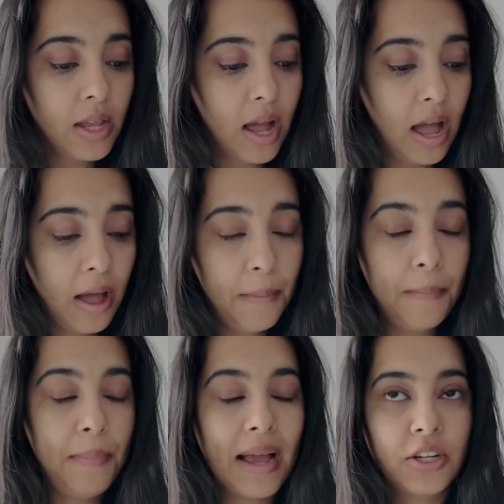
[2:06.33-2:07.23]

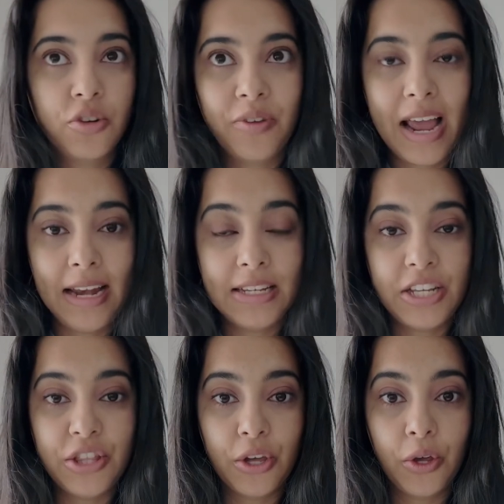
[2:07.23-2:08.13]
Back to
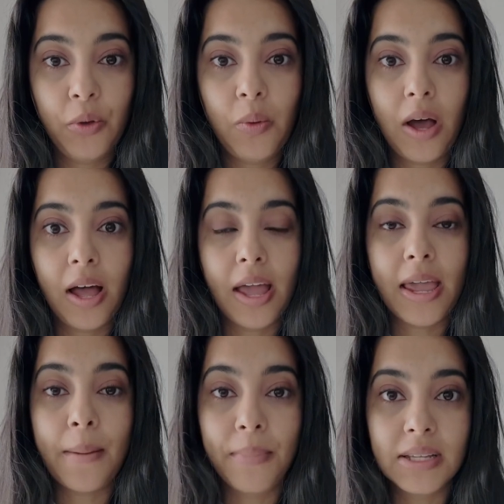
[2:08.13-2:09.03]
reality though,
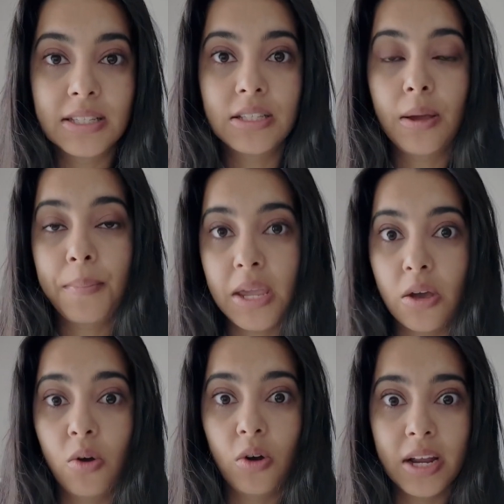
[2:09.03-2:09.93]
I must be
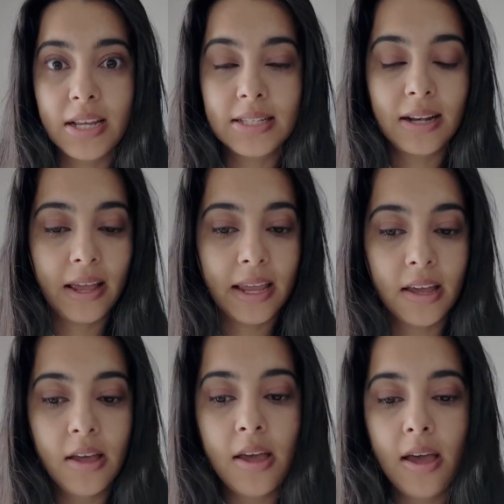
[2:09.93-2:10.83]
honest, like
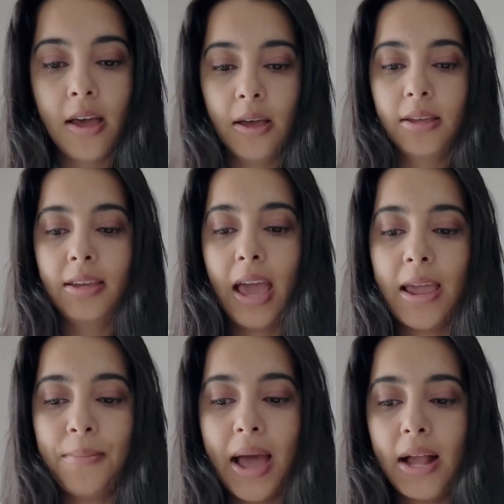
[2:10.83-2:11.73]

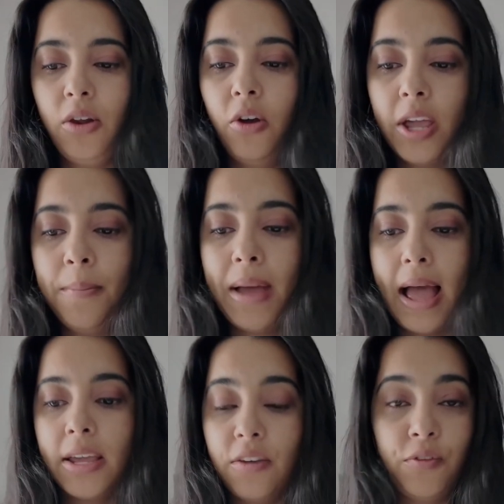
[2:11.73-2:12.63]
logging
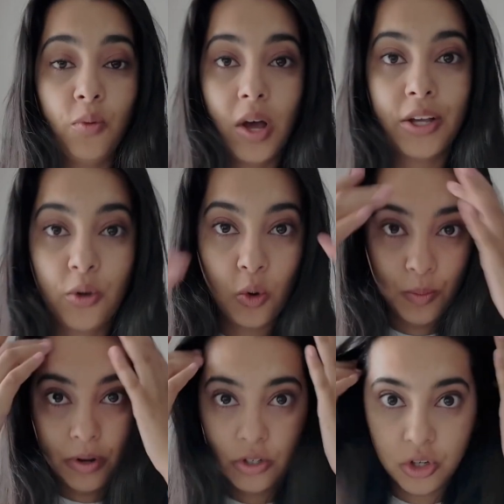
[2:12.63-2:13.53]
back, if you work a
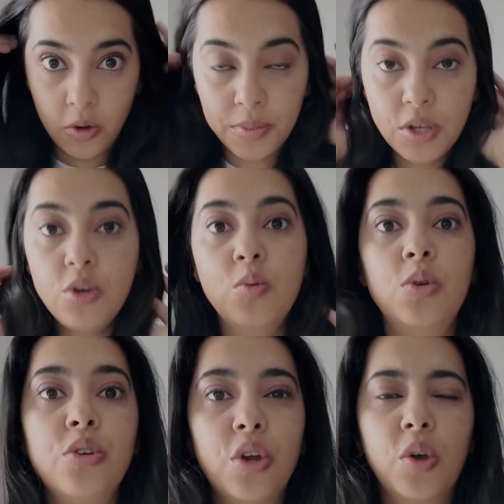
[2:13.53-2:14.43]
corporate job, you
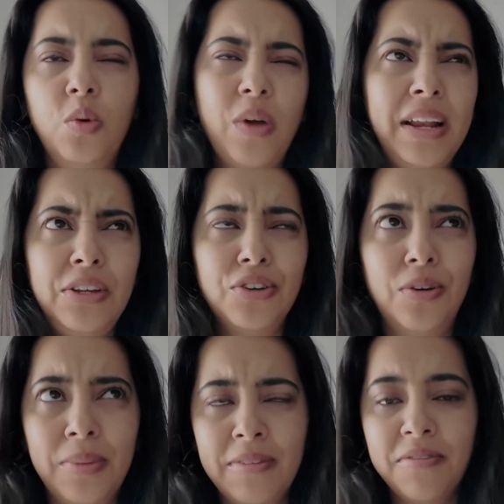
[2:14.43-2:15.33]
will know, or any
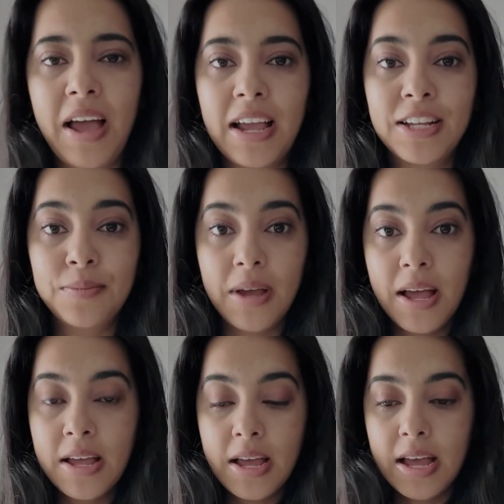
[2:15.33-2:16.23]
job in fact,
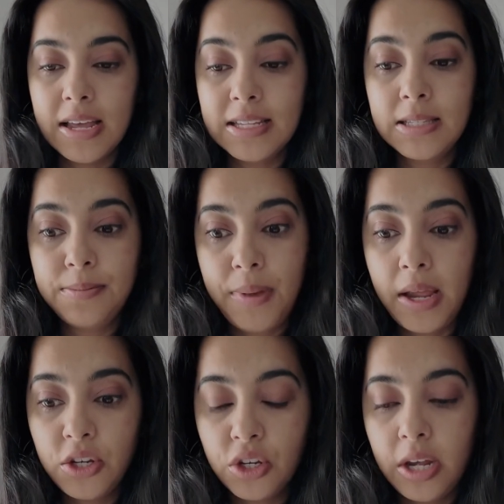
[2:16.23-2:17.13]
but
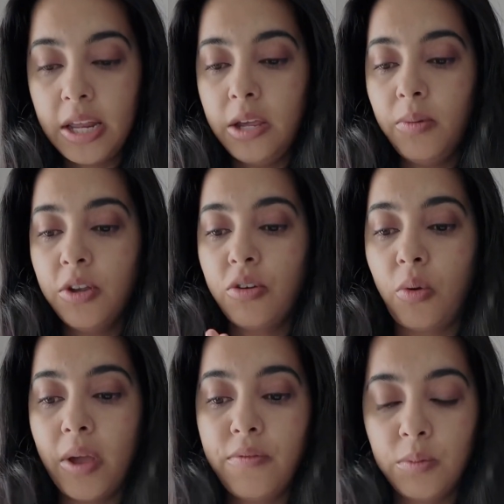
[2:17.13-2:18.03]
especially when you're
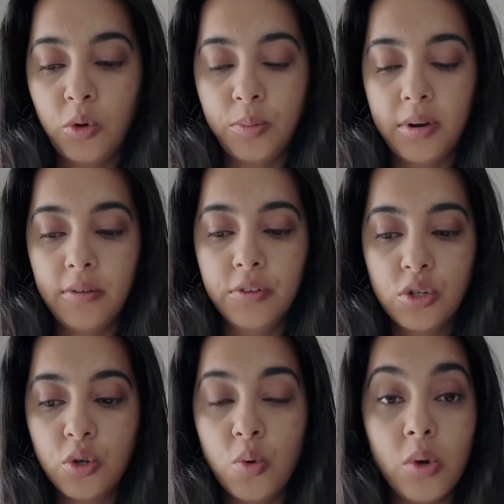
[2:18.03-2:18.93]
away from corporate for
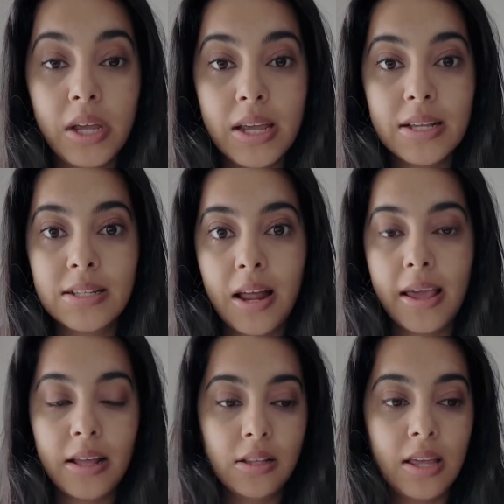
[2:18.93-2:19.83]
2 weeks,
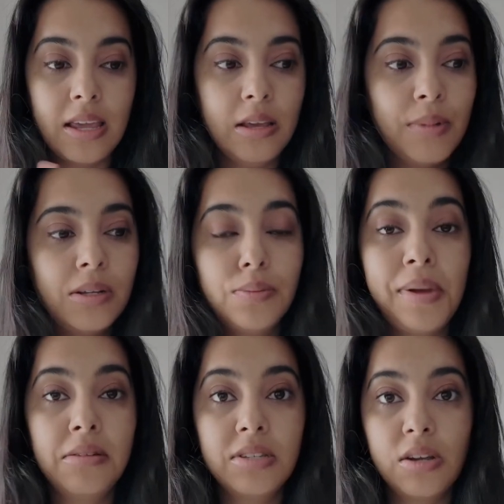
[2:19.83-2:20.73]
like the emails
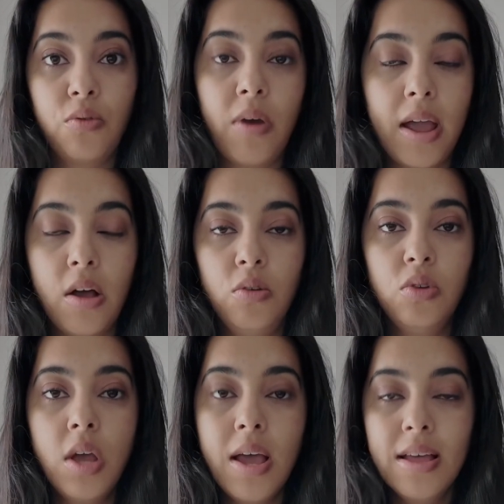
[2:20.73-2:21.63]
bouncing around,
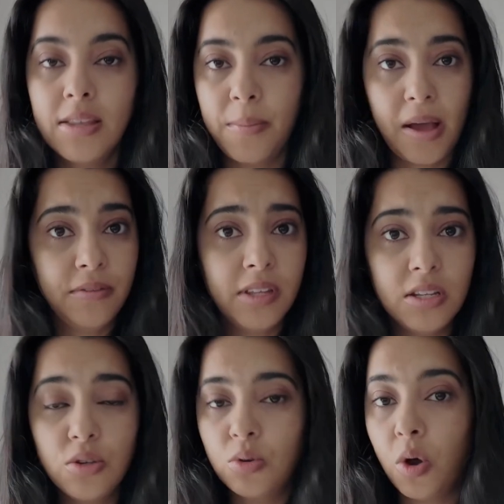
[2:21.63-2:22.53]
the amount of
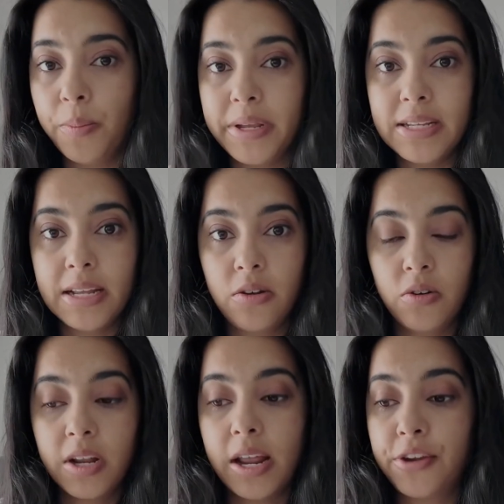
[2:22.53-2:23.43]
things you're copied in
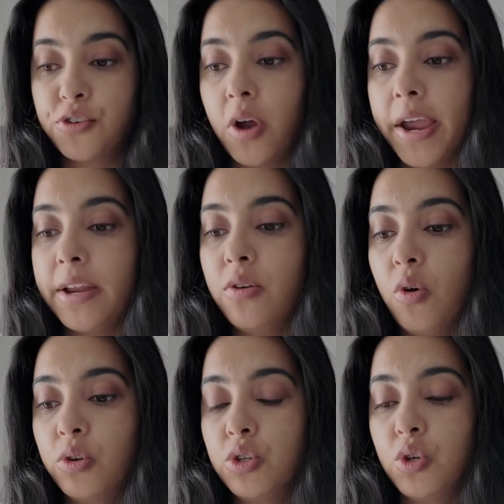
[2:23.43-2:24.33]
on, and I try
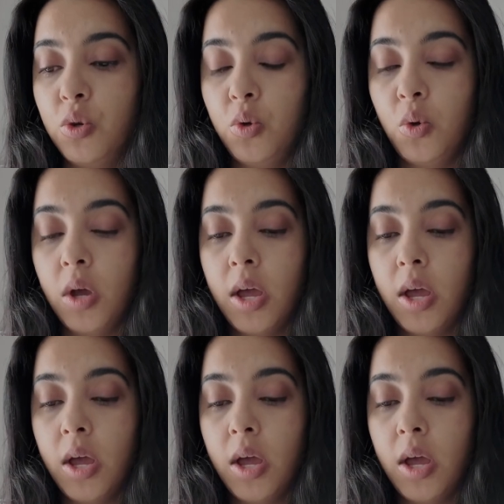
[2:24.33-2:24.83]
not to